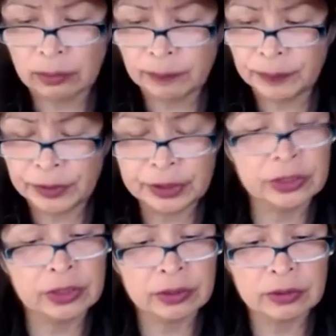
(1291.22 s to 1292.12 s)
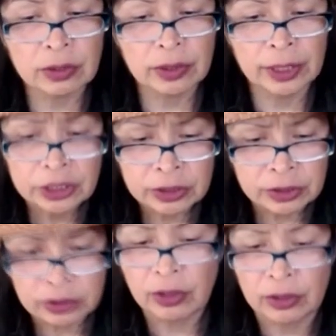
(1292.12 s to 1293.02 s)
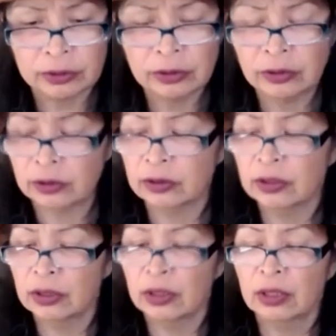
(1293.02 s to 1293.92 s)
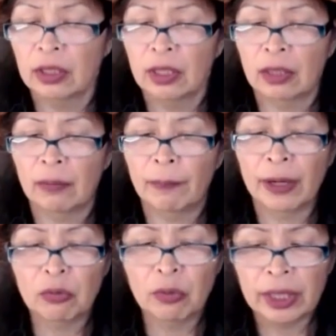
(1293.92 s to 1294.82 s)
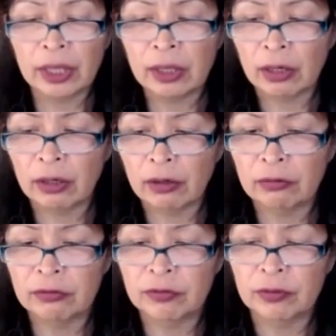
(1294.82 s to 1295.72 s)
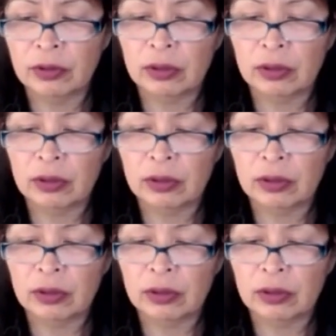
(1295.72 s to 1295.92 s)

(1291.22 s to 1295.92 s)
these ancient songs by way of